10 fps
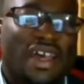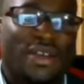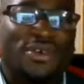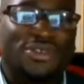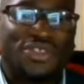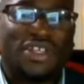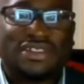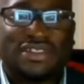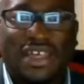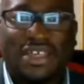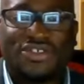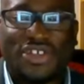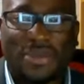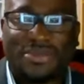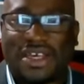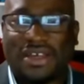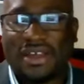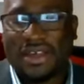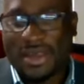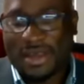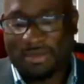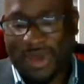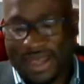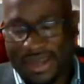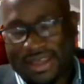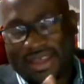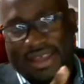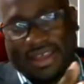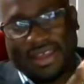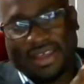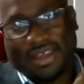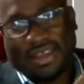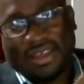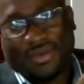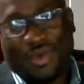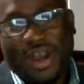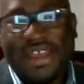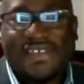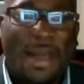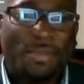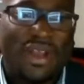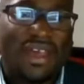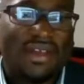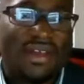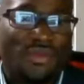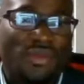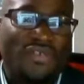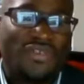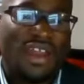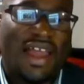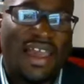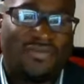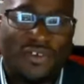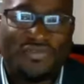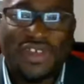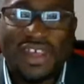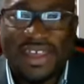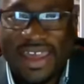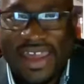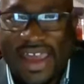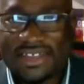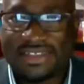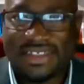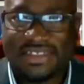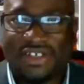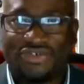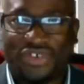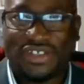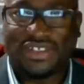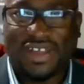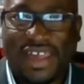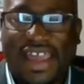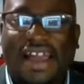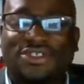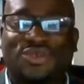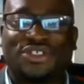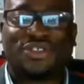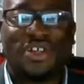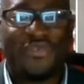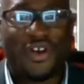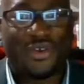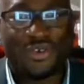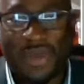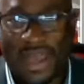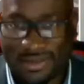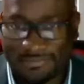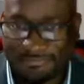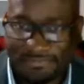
and not just a chapter. But what is happening with the life of King Ahaz is interesting. Ahaz was not a very good man.